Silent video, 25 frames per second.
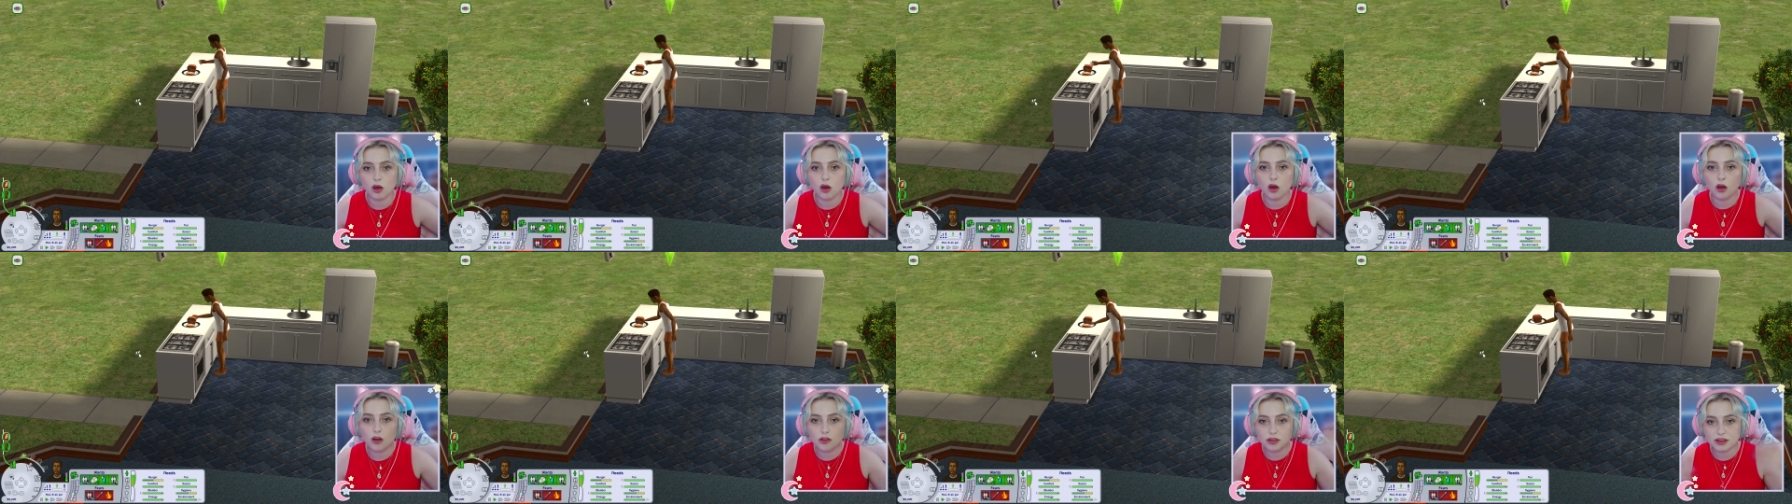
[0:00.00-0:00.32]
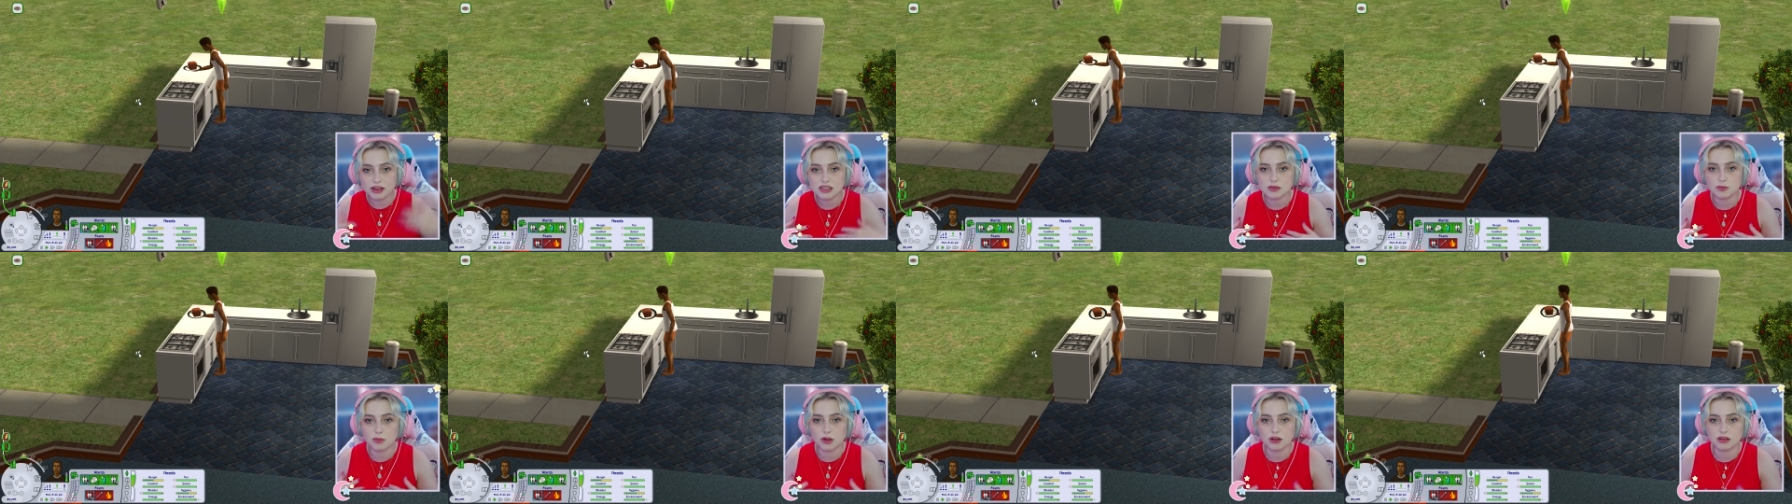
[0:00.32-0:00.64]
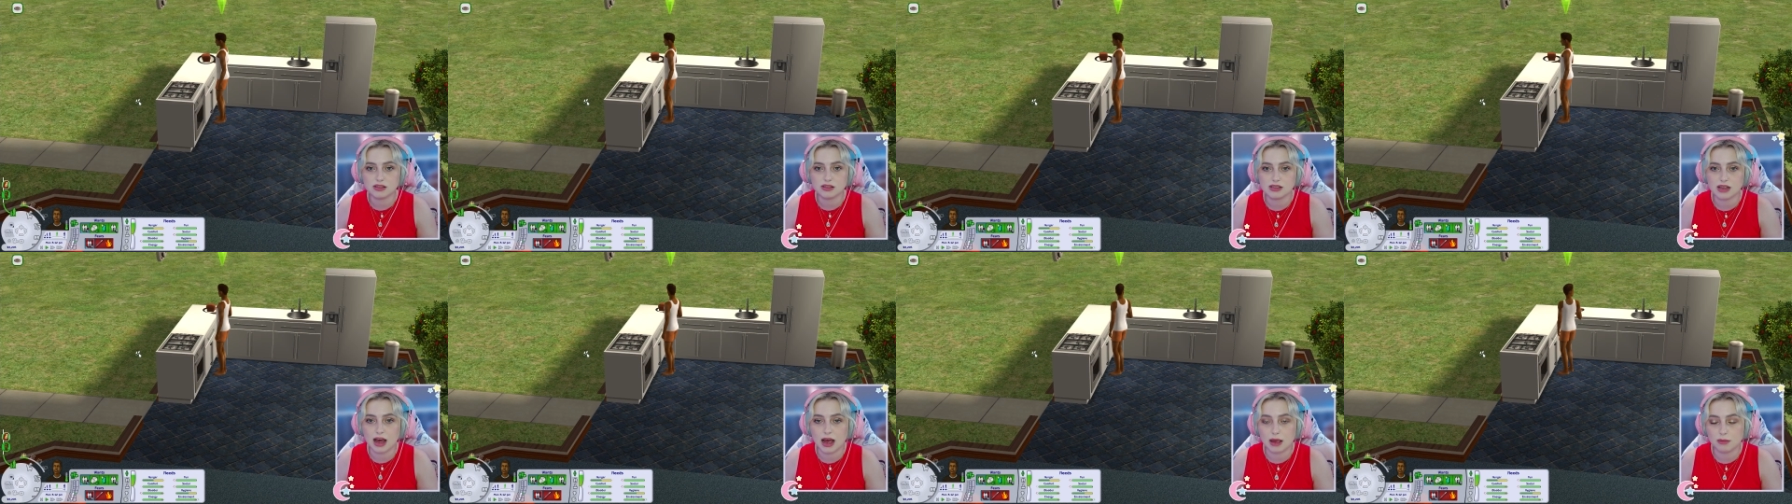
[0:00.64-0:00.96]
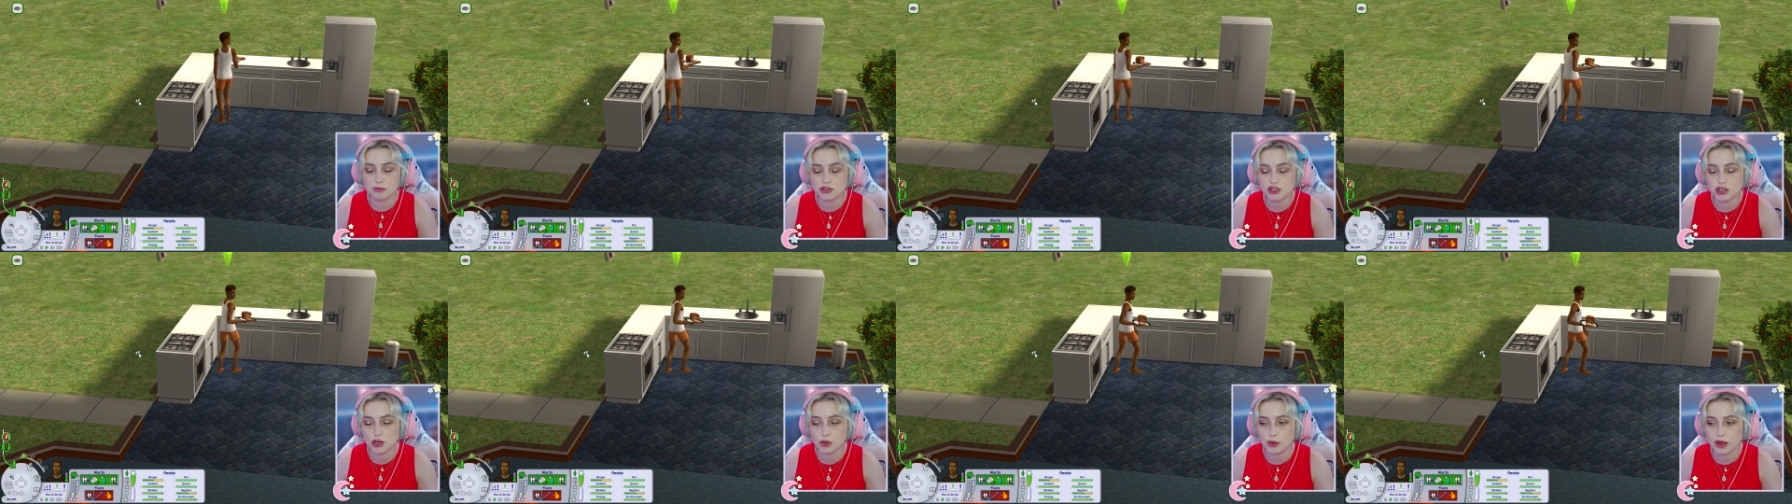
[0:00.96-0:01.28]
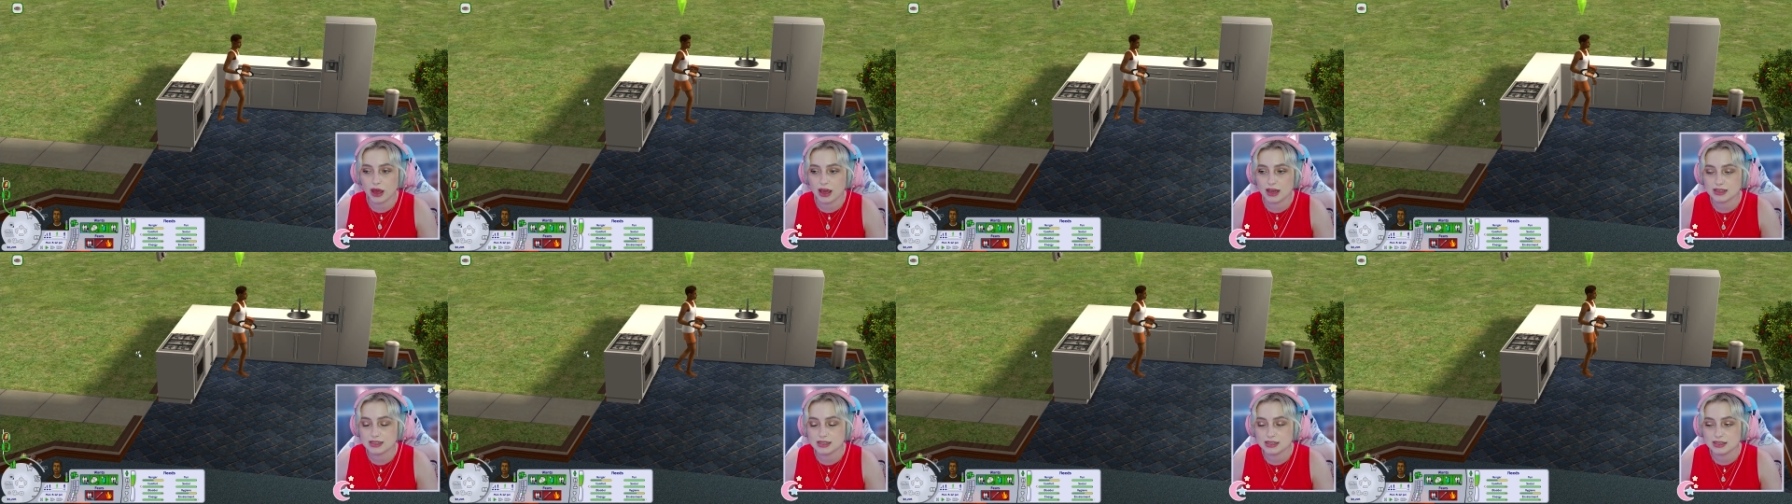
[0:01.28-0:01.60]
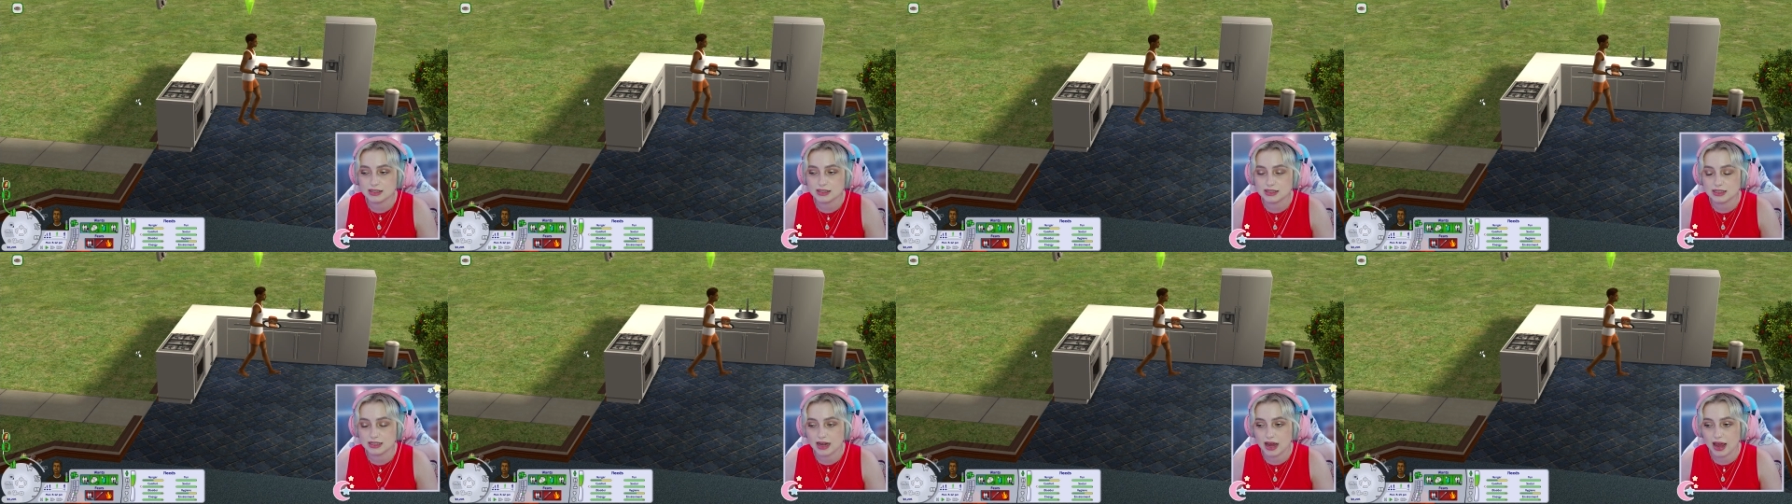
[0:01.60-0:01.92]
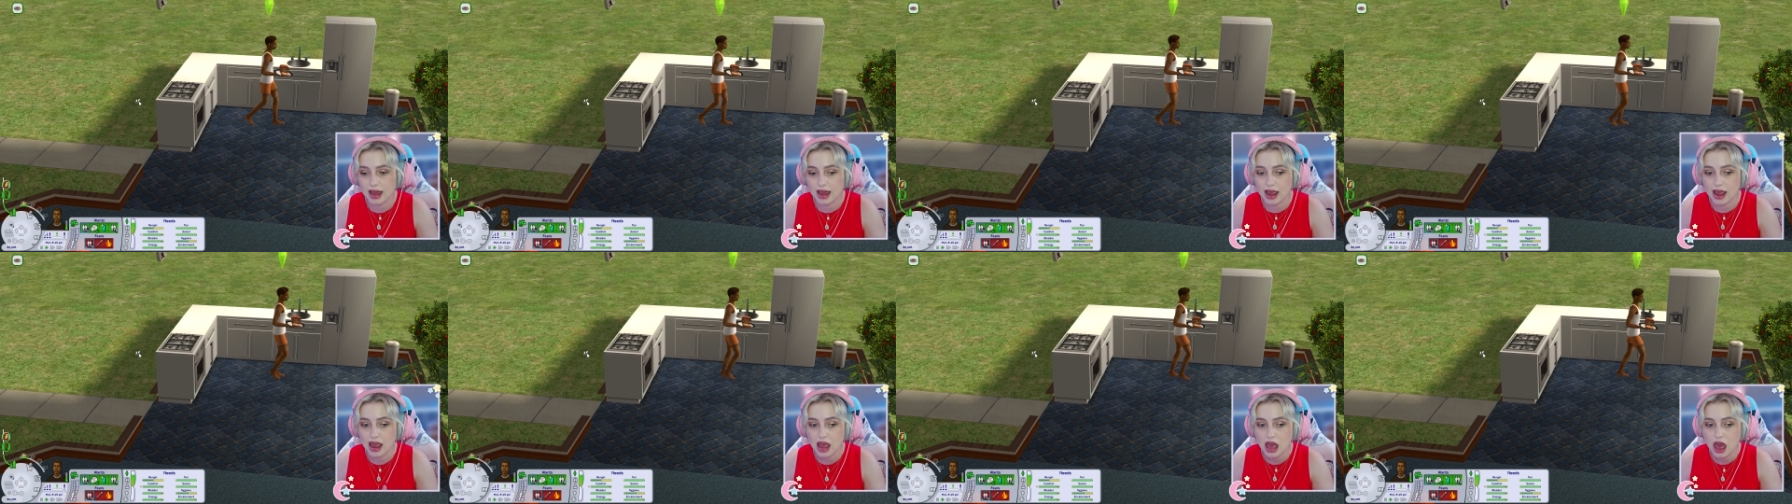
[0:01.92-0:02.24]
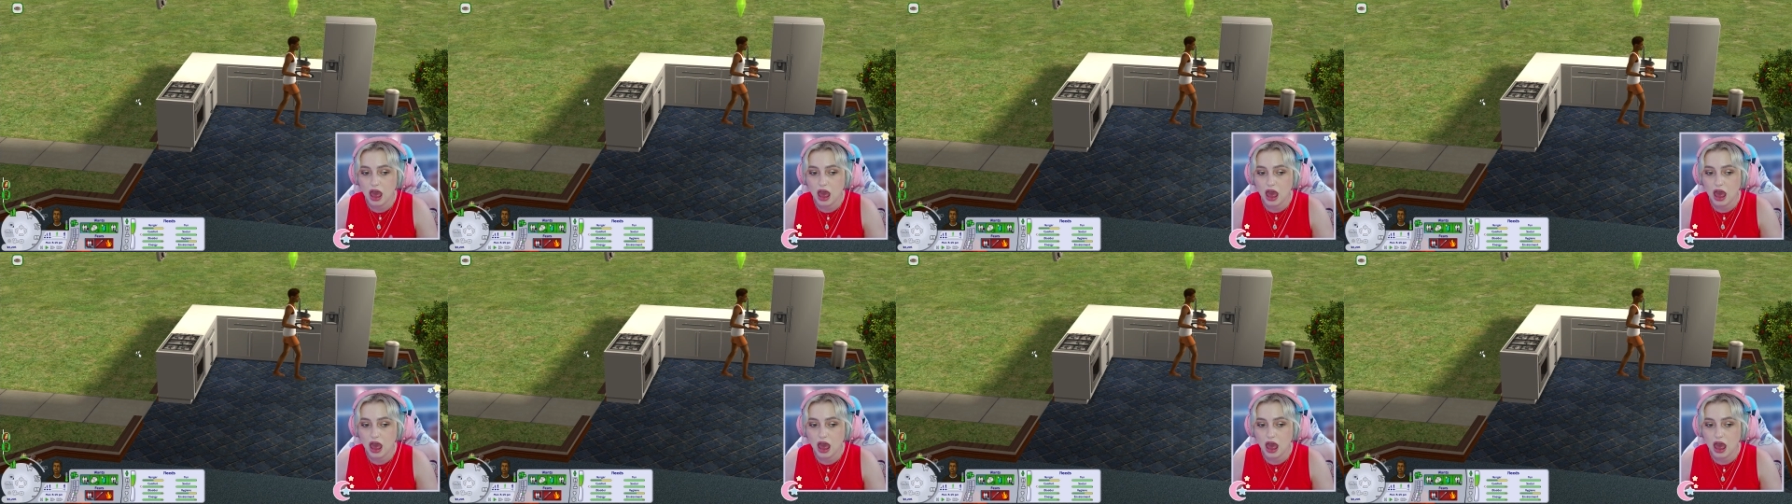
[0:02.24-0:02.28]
All these mods that I'm showcasing today